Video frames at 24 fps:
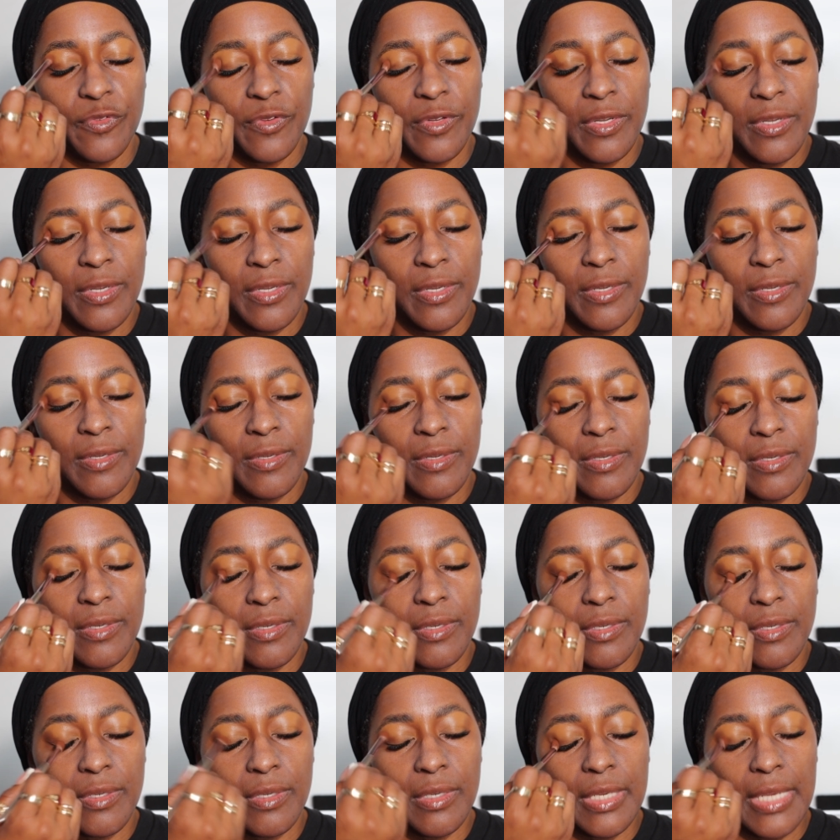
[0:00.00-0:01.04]
and I love how
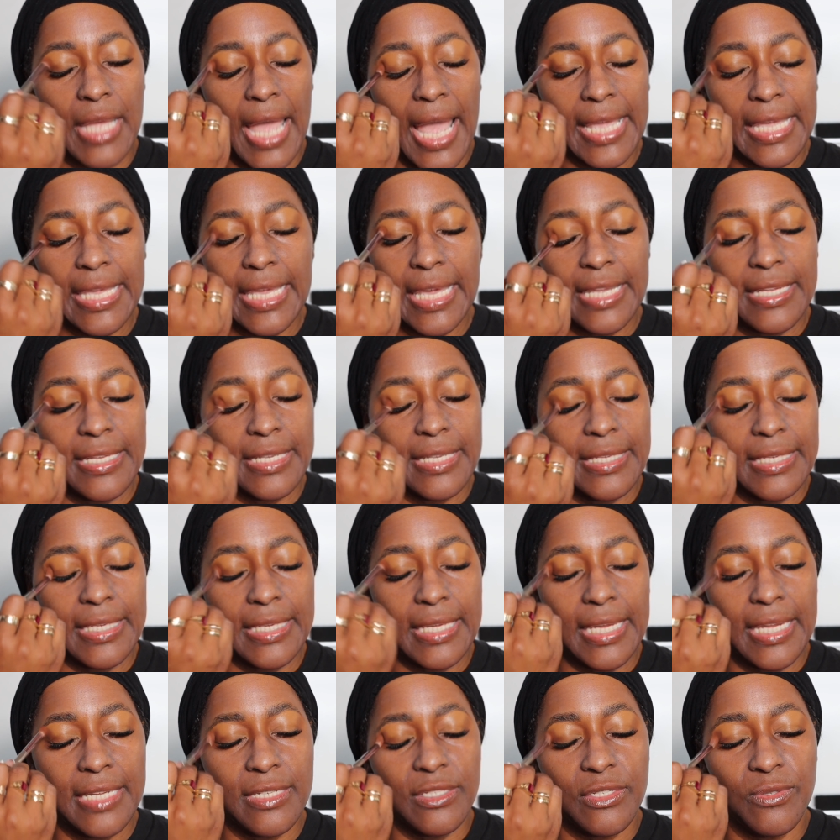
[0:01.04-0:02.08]
they show out for me,
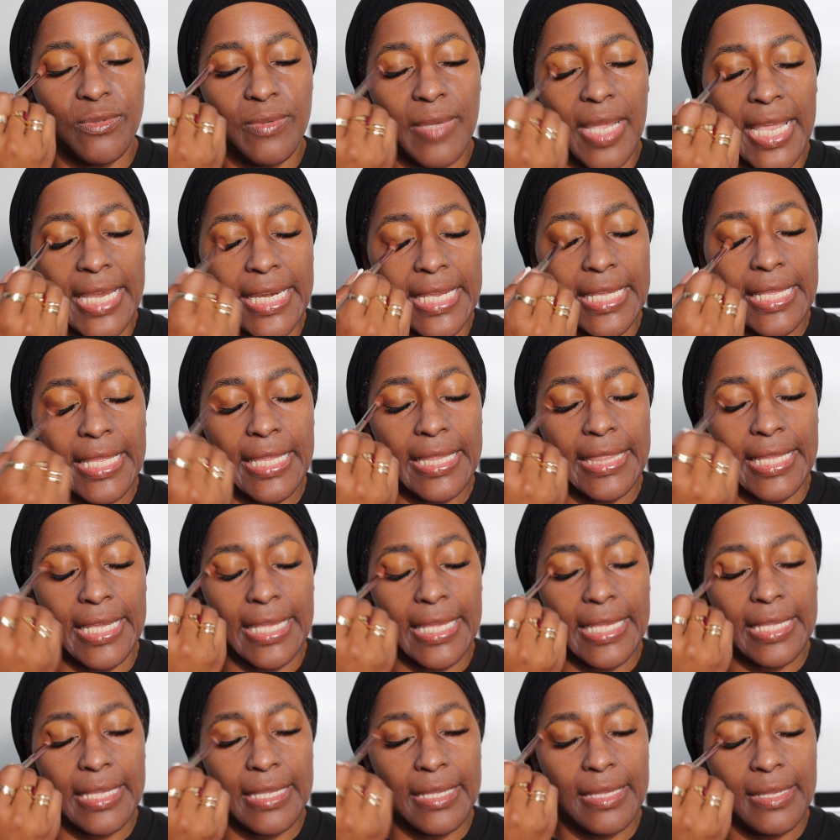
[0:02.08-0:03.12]
so I show out
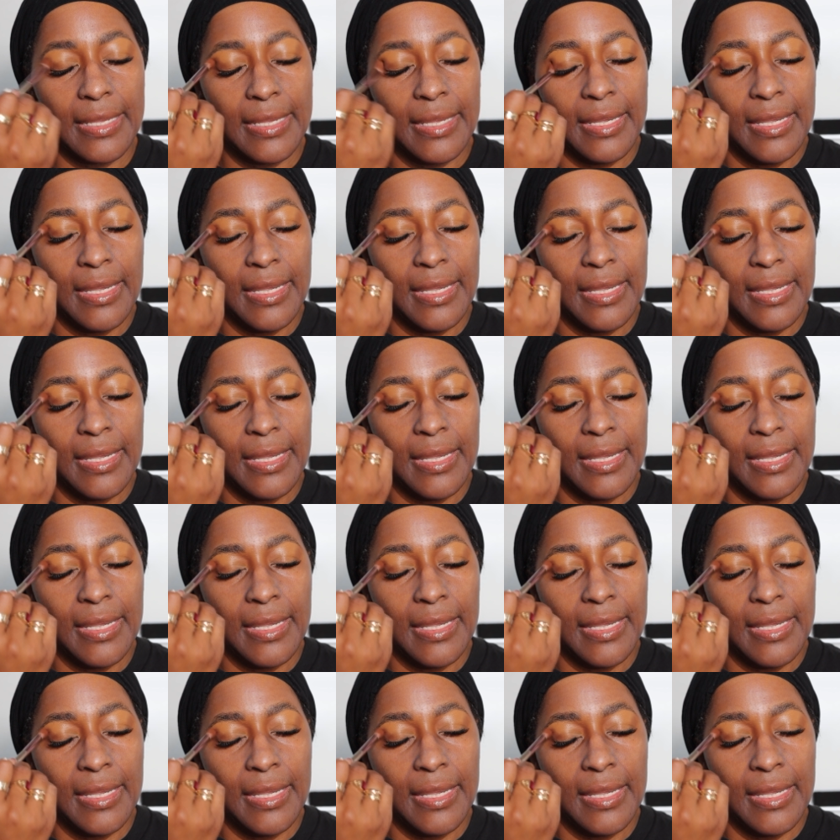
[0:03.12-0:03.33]
for them.